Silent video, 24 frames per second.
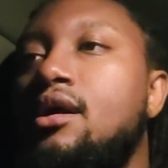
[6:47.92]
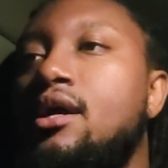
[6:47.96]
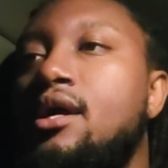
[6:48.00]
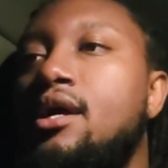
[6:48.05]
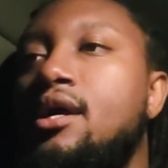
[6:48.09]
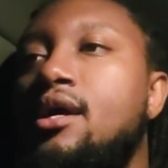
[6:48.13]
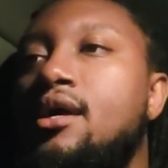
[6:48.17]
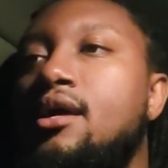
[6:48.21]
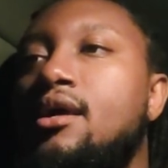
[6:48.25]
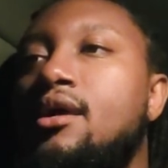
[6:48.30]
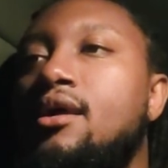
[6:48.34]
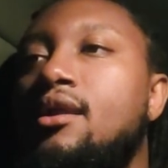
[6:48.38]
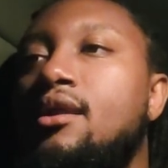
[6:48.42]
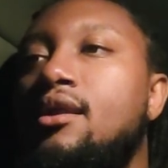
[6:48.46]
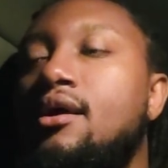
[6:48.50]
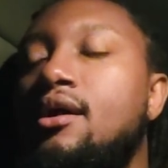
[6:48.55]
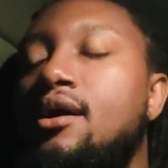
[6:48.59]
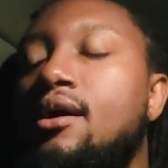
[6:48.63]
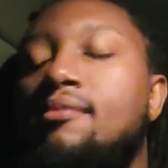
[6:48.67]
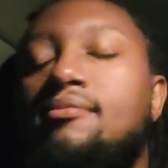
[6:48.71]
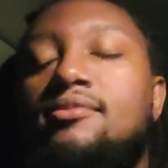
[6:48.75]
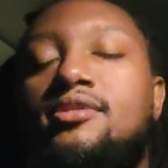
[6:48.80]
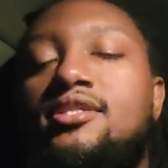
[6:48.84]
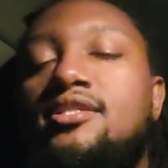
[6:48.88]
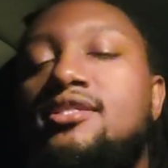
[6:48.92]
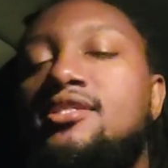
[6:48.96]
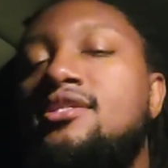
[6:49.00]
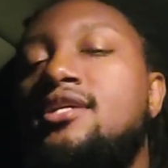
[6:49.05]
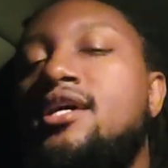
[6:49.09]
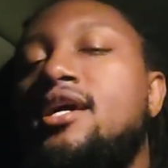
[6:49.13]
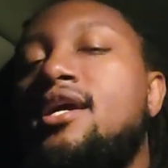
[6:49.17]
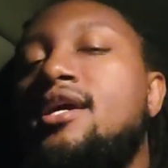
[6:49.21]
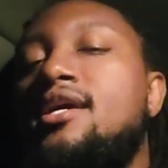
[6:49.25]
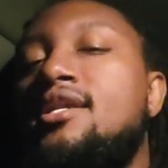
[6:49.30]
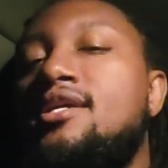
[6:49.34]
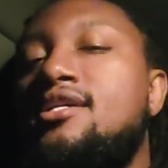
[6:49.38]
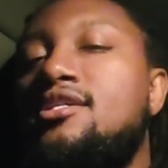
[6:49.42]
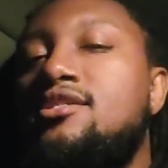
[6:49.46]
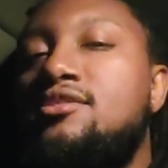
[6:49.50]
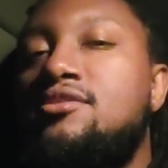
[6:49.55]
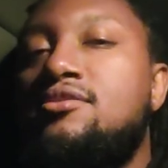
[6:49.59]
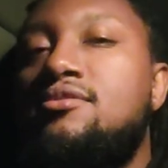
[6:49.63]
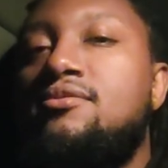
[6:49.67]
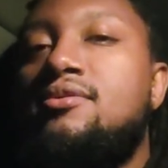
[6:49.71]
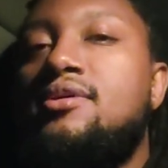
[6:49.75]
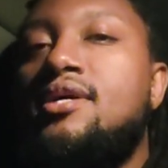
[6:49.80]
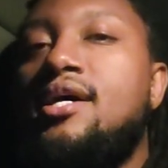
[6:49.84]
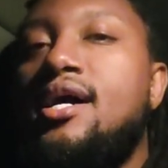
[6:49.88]
And I'm just saying this
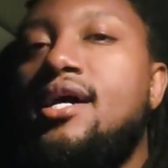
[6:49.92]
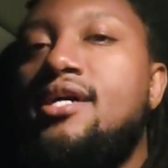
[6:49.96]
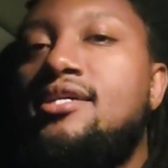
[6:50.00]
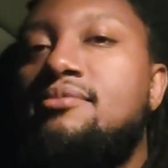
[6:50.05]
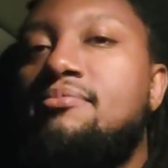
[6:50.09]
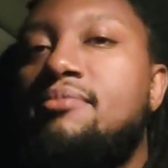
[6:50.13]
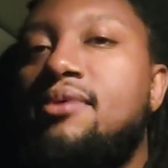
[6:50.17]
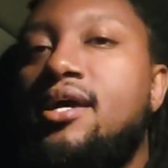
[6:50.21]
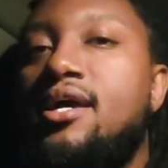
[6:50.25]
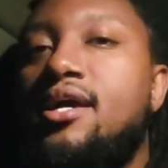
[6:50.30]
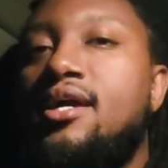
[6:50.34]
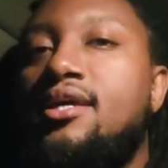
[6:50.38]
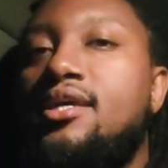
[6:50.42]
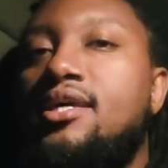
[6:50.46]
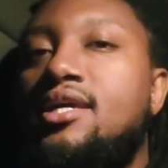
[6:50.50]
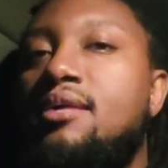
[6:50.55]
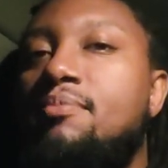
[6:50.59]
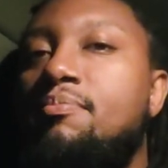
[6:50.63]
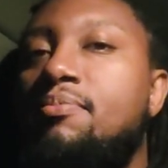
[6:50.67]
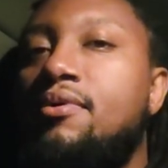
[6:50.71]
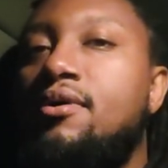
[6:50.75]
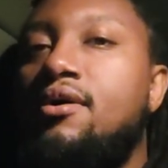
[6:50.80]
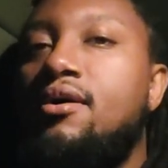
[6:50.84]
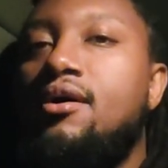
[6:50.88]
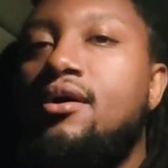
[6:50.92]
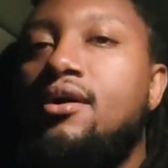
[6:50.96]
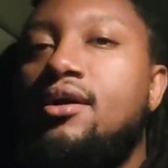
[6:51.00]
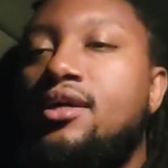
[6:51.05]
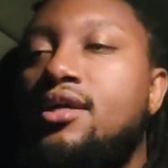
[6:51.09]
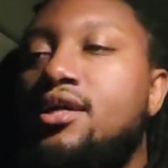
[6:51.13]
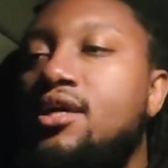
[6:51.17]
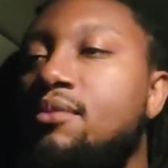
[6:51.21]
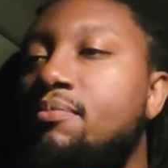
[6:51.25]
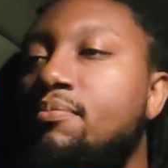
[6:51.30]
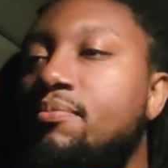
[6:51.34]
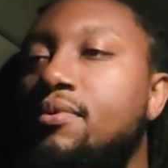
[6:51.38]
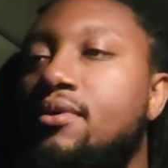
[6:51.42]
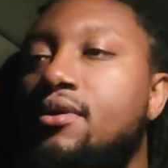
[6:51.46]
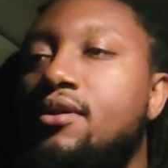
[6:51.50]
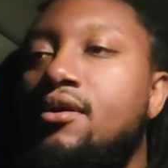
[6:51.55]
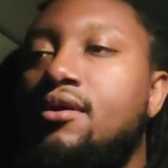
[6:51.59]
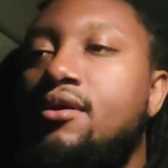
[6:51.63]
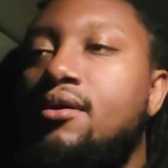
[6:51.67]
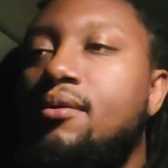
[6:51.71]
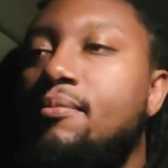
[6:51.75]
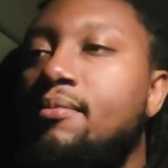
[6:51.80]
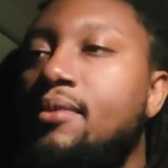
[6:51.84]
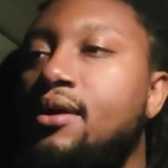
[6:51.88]
to you guys, man. Keep it
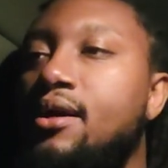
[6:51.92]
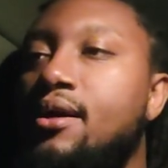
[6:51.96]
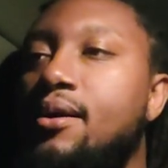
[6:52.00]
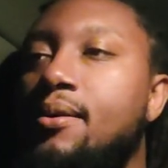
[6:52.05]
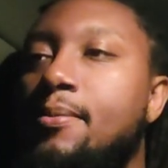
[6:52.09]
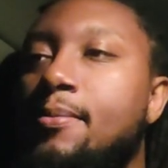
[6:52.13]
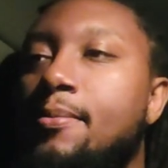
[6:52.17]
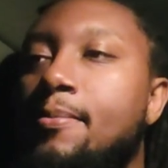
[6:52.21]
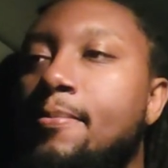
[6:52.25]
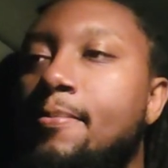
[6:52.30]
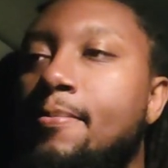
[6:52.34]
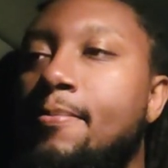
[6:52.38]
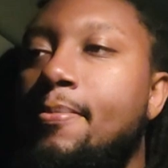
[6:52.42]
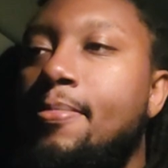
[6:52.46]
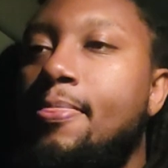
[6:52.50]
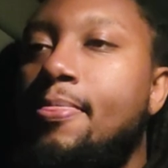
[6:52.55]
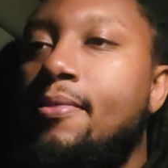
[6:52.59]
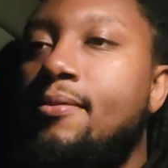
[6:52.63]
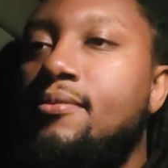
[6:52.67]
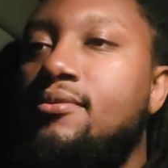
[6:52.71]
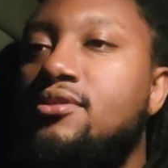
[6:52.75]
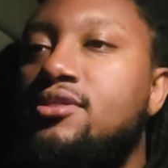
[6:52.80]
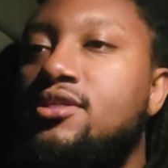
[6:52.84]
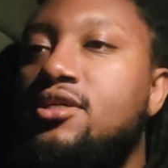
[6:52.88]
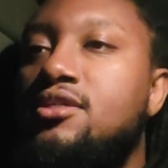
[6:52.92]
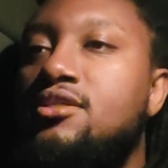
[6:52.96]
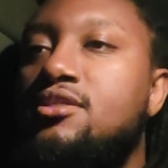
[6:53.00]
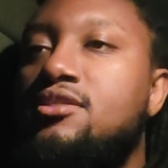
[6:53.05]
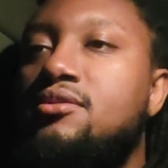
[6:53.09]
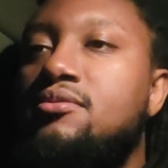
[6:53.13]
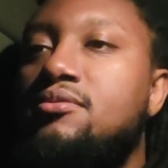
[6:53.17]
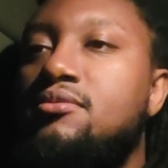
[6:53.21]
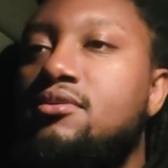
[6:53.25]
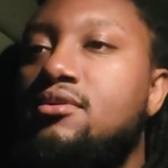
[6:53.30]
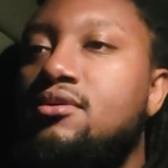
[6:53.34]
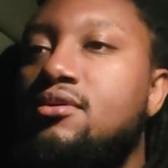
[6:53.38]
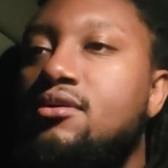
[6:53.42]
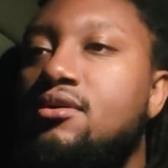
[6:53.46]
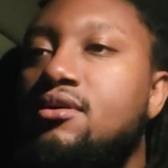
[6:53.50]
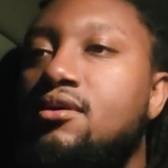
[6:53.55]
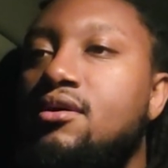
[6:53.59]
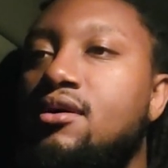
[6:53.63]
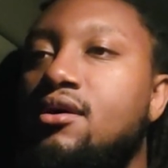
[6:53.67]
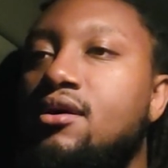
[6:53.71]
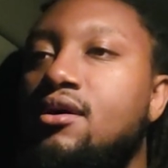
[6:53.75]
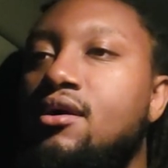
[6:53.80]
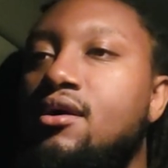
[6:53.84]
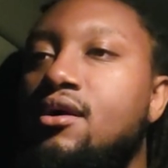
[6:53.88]
up, man. Just
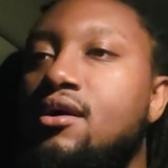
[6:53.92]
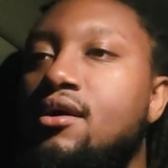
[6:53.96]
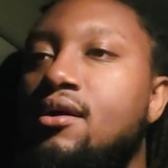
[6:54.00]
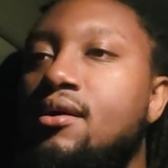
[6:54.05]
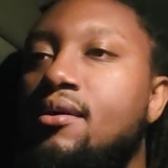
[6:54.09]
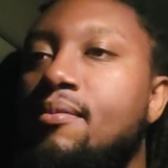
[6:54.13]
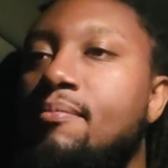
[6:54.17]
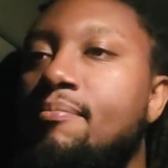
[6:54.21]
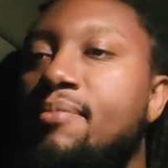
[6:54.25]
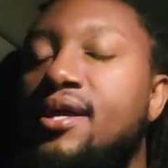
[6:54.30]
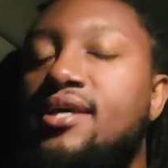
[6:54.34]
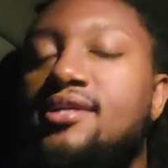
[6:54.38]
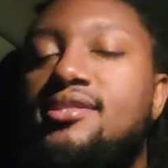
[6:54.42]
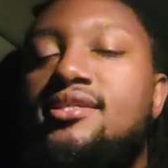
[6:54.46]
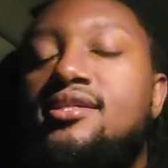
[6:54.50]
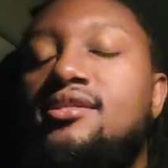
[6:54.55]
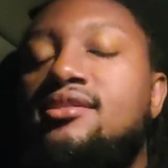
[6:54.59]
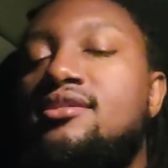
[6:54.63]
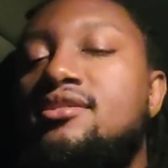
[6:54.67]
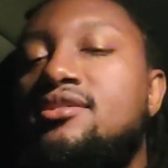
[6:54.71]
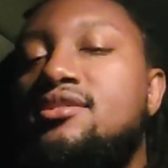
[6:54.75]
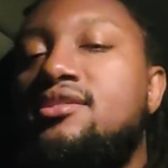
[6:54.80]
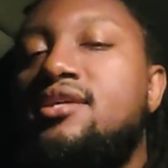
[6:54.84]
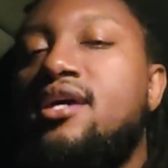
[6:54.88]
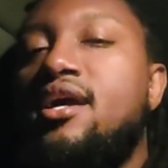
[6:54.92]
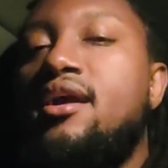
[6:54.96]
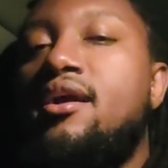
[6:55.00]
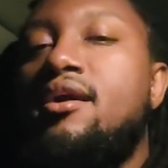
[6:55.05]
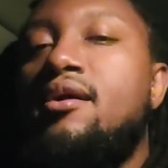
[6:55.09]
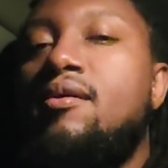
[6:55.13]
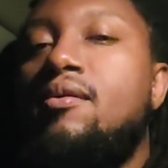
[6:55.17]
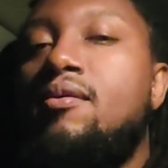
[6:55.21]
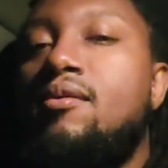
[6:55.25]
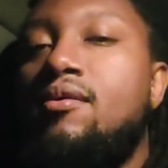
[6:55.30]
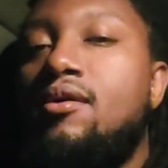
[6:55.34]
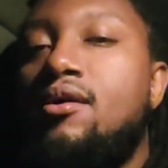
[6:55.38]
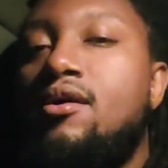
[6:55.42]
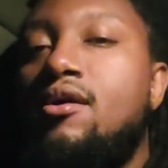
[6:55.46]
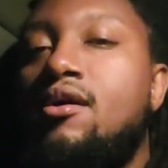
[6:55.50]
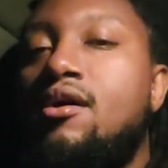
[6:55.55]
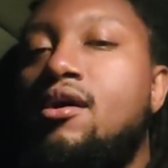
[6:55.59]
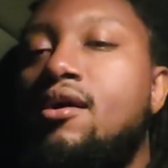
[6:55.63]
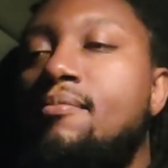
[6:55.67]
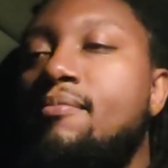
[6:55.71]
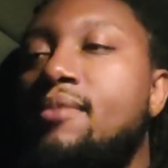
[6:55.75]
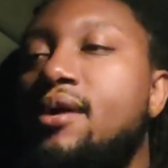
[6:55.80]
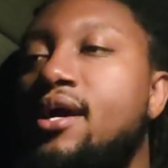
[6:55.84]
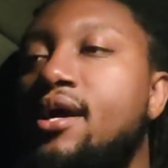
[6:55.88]
basically stay on
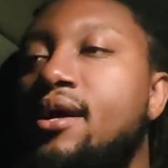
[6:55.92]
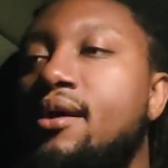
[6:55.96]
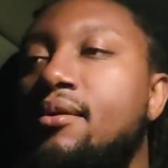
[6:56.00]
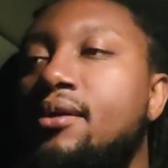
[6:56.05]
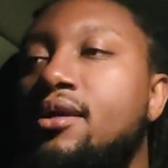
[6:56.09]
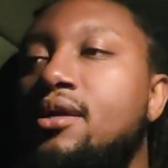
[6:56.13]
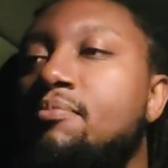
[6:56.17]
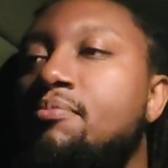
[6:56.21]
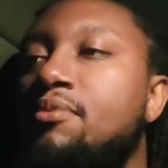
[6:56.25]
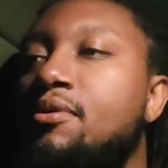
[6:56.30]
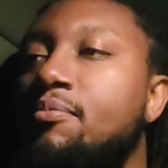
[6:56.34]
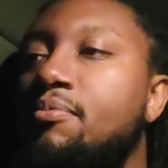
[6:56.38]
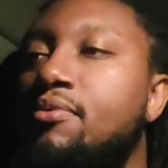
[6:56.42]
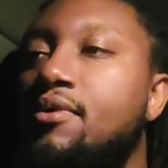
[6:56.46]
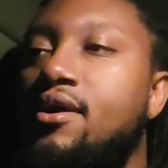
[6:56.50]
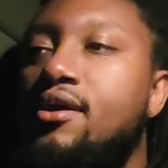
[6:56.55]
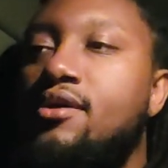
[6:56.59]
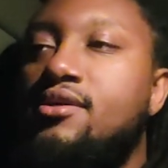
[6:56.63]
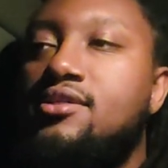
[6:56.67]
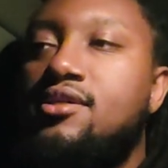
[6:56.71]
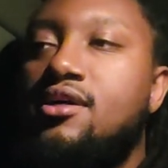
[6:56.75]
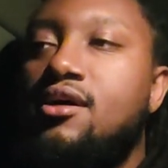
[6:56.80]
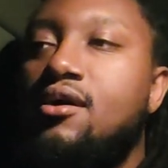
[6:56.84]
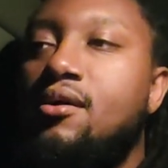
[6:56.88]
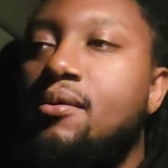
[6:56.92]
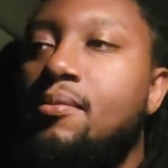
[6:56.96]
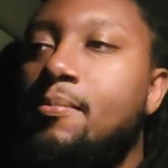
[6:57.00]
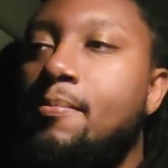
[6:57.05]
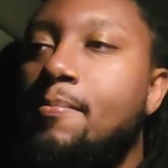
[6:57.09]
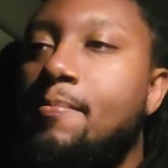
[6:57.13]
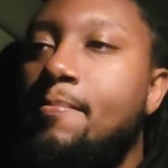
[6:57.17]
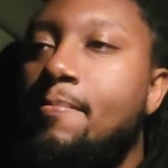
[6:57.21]
guard, man. Keep your prayers up.